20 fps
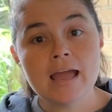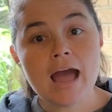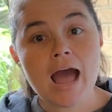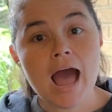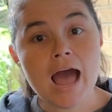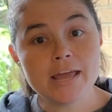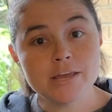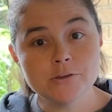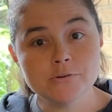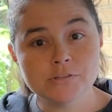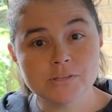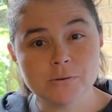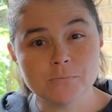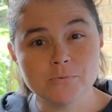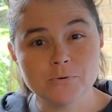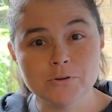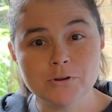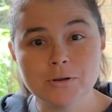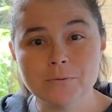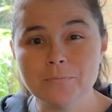I use a
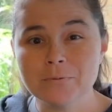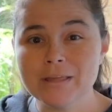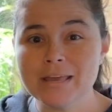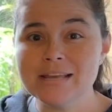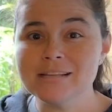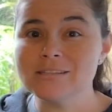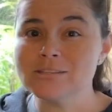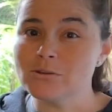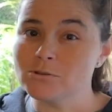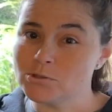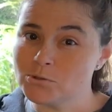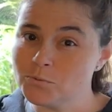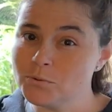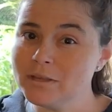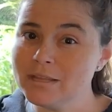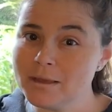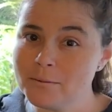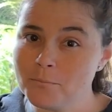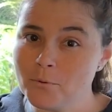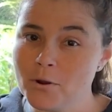brooder plate, so it's
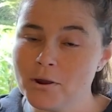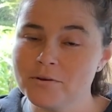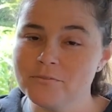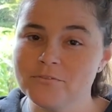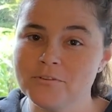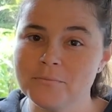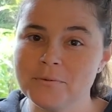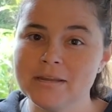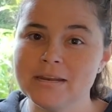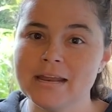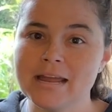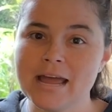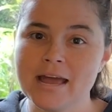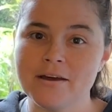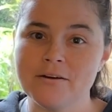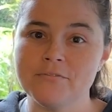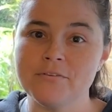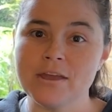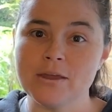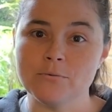really important for me to
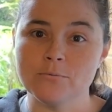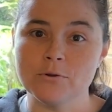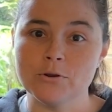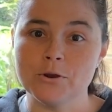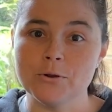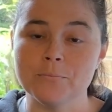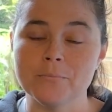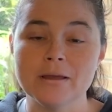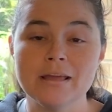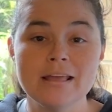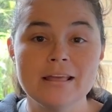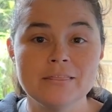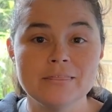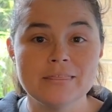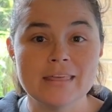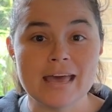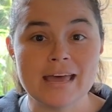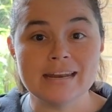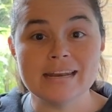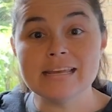have a room
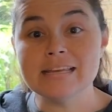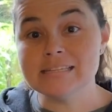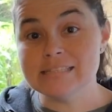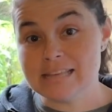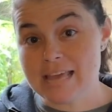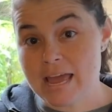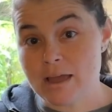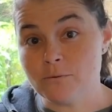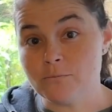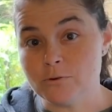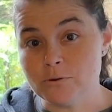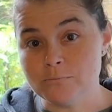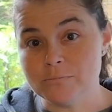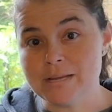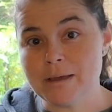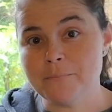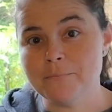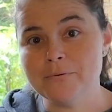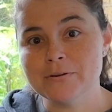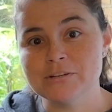that is at room
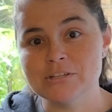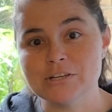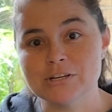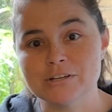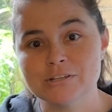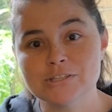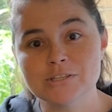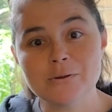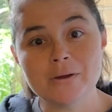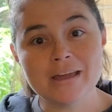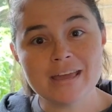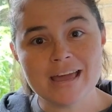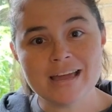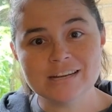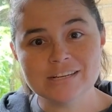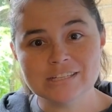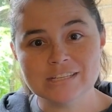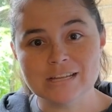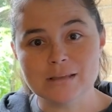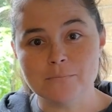temperature. So I
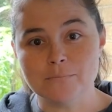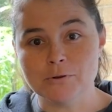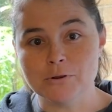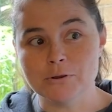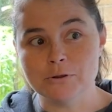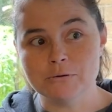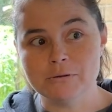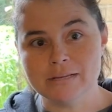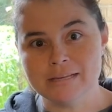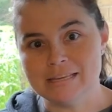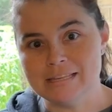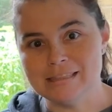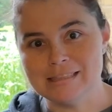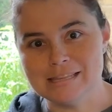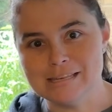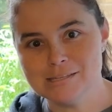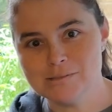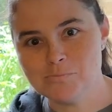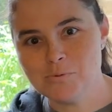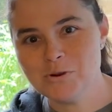actually brood in
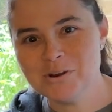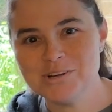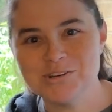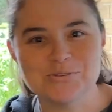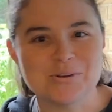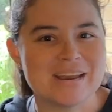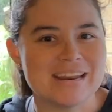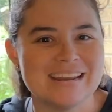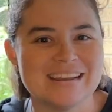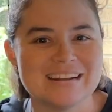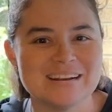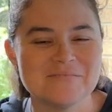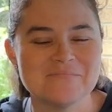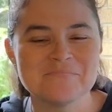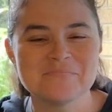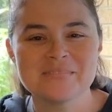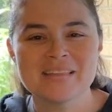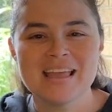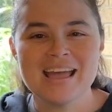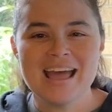this porch right here.
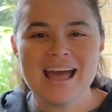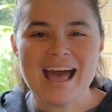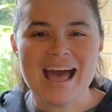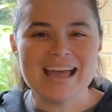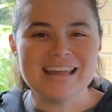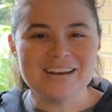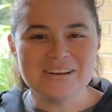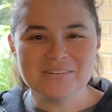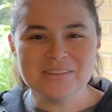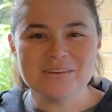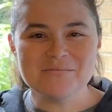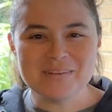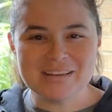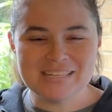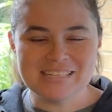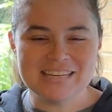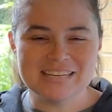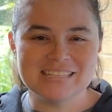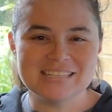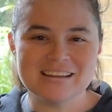I know that my
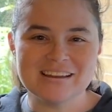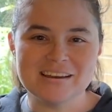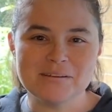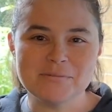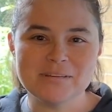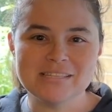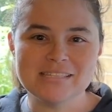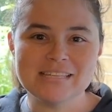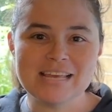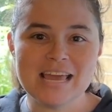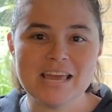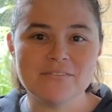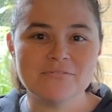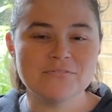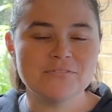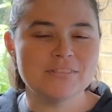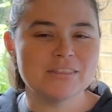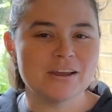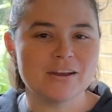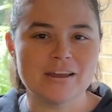chicks are going to be safe,
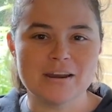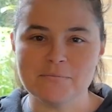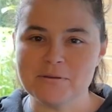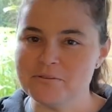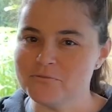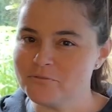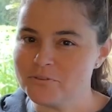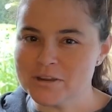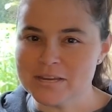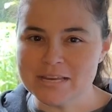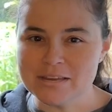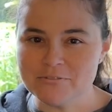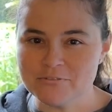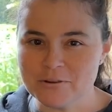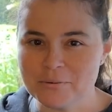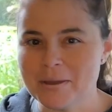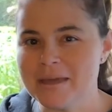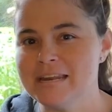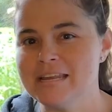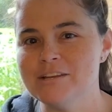they're going to be free
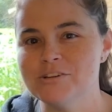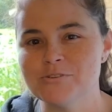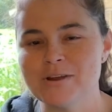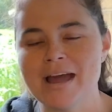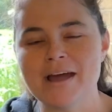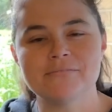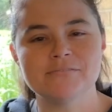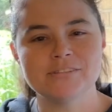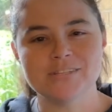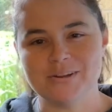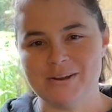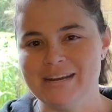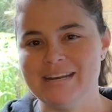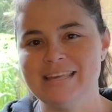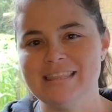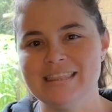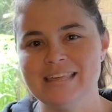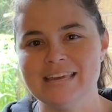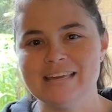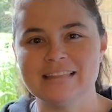from any drafts or
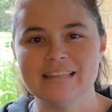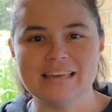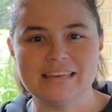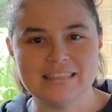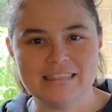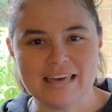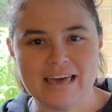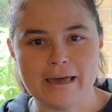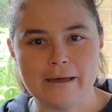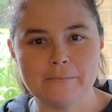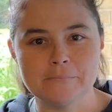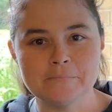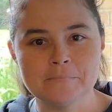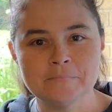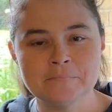anything like that.